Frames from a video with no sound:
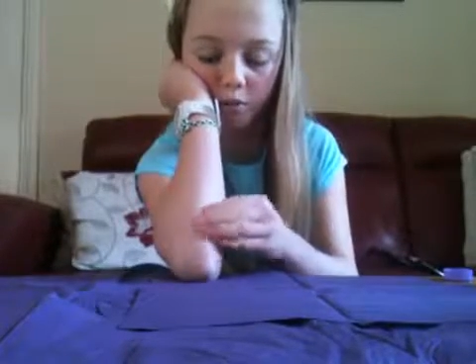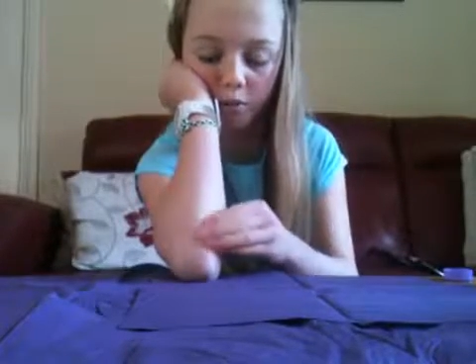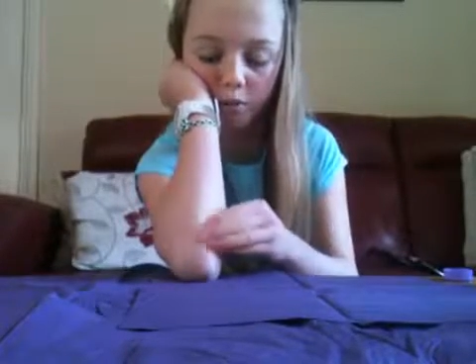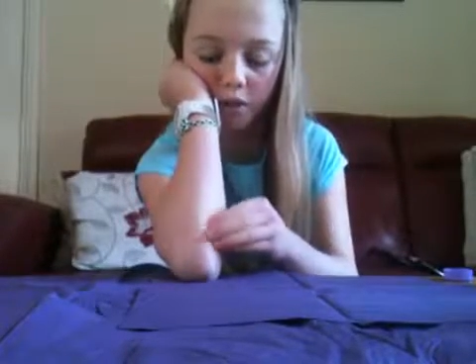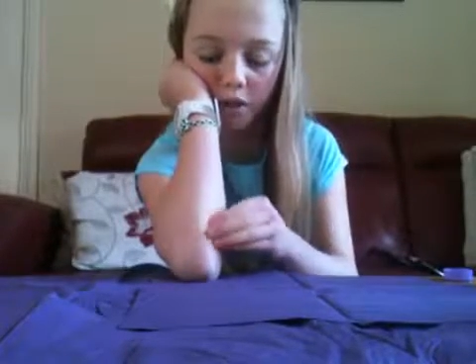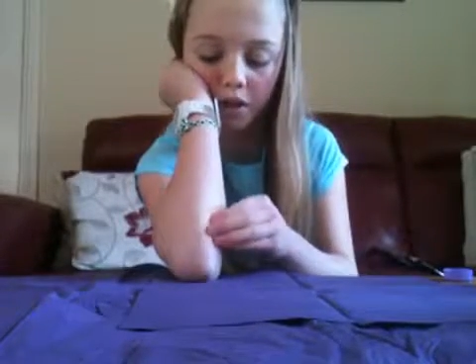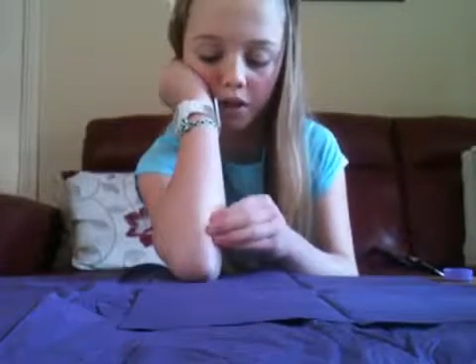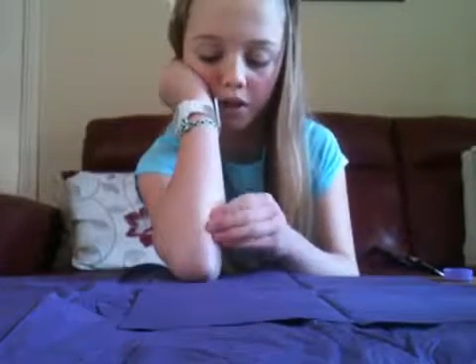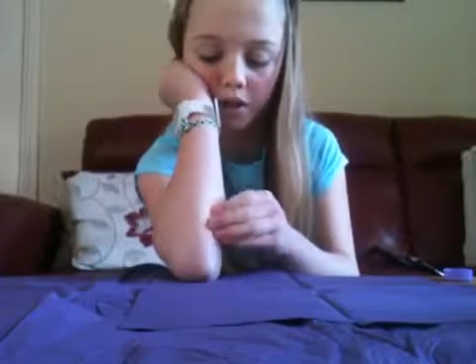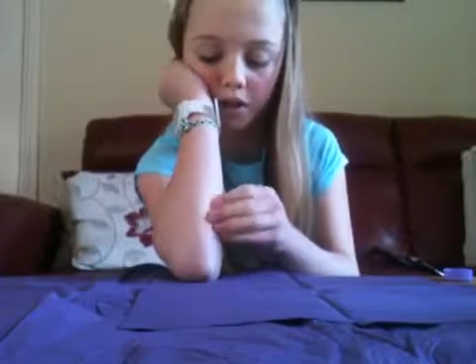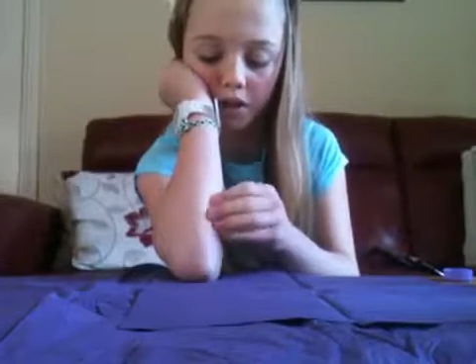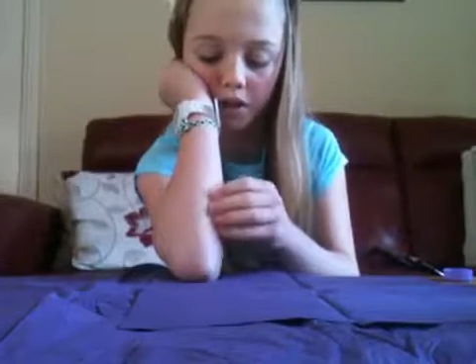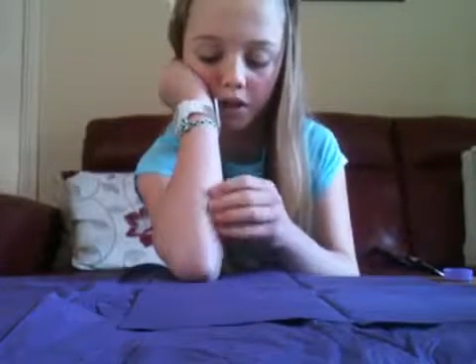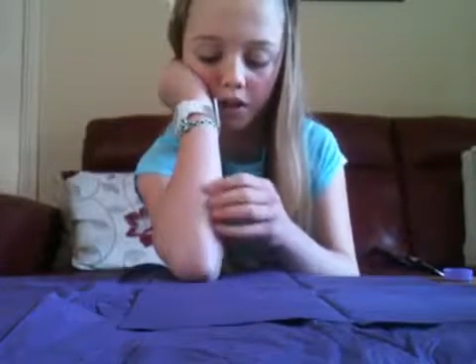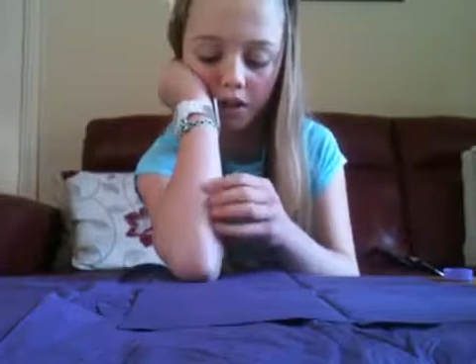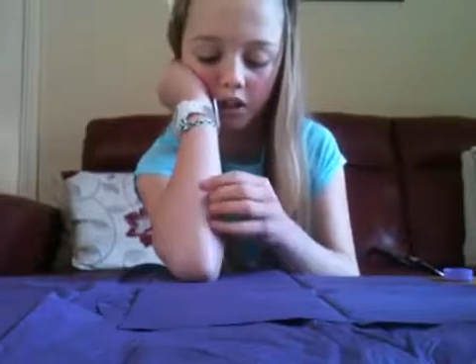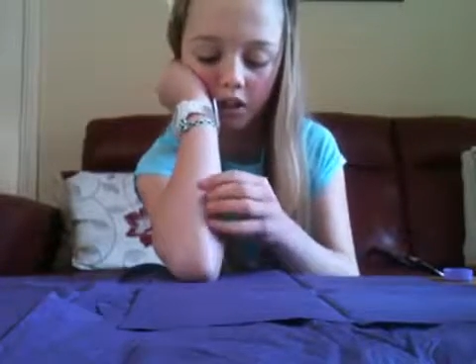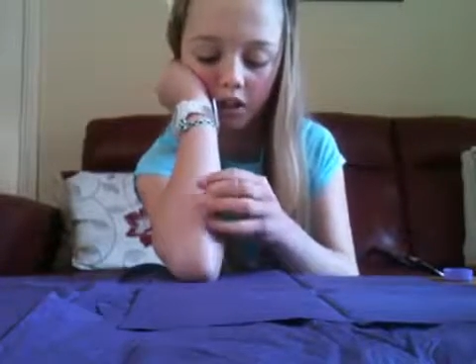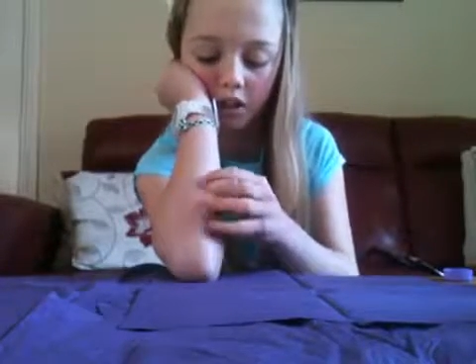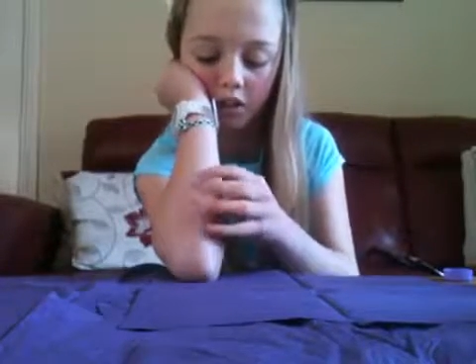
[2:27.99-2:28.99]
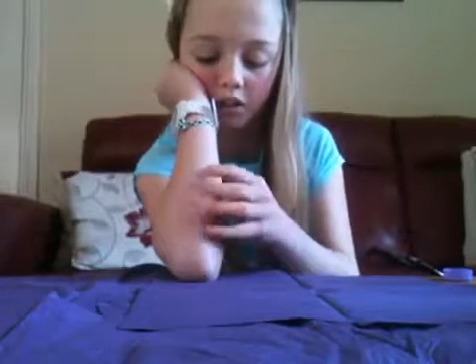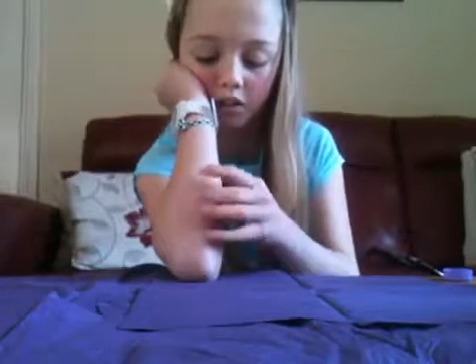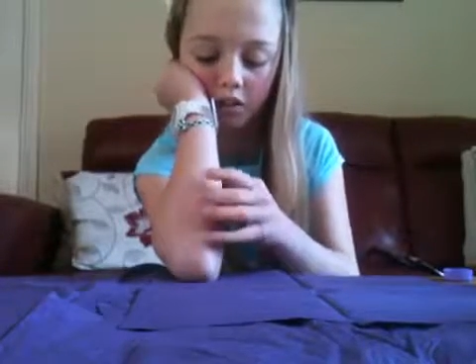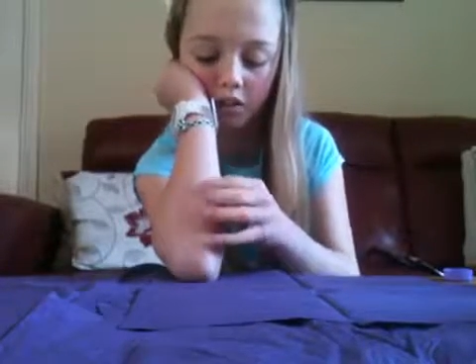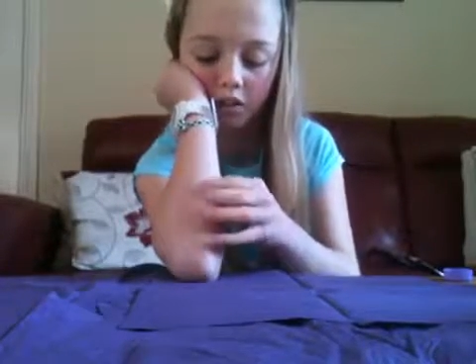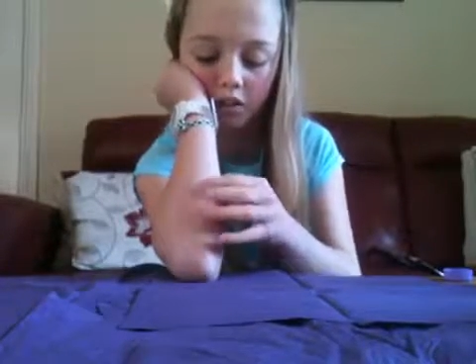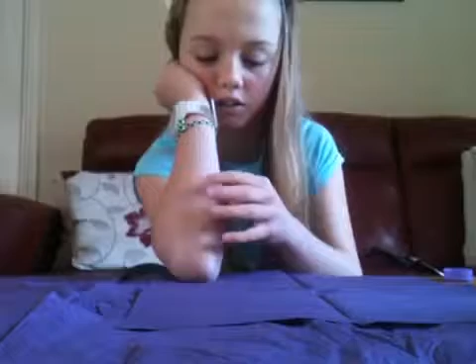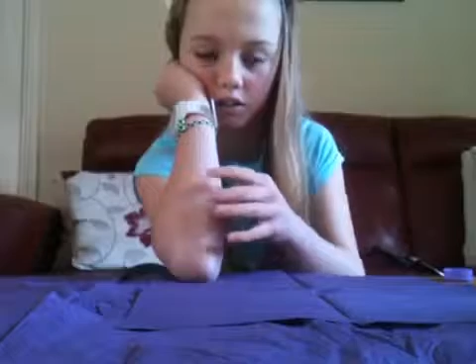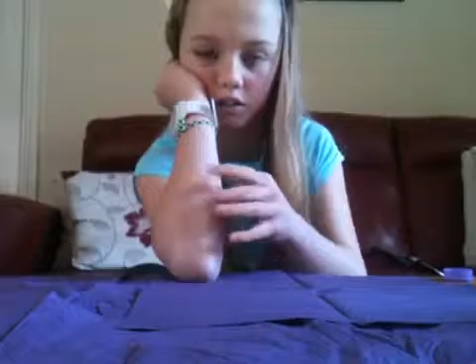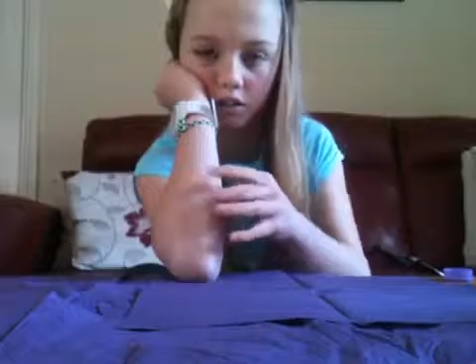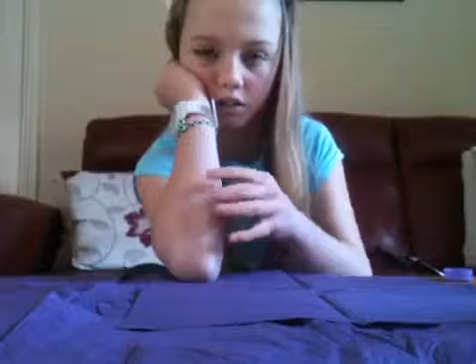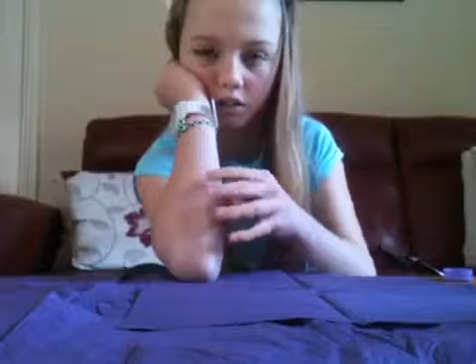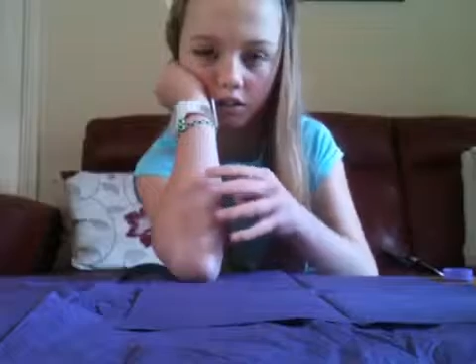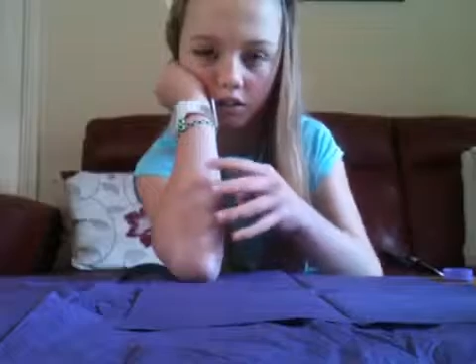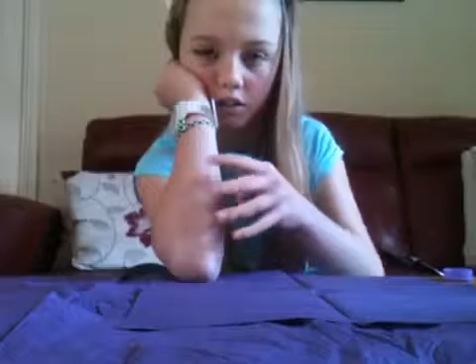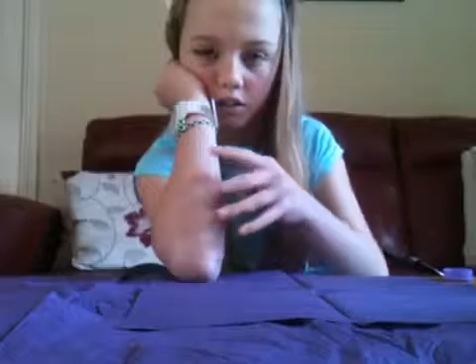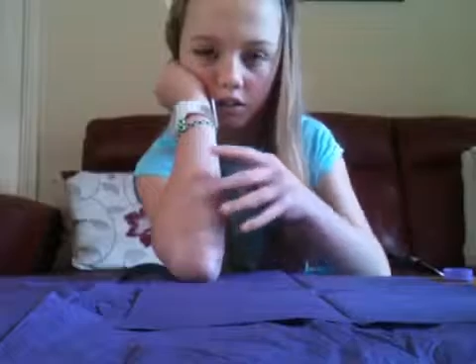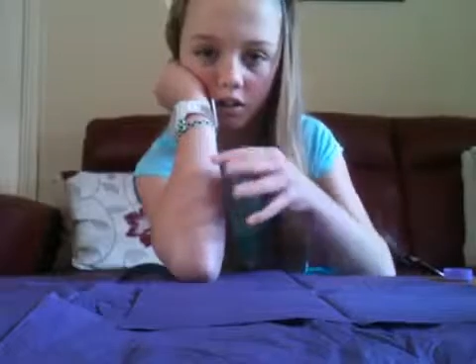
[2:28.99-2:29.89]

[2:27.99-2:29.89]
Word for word: rub, and you just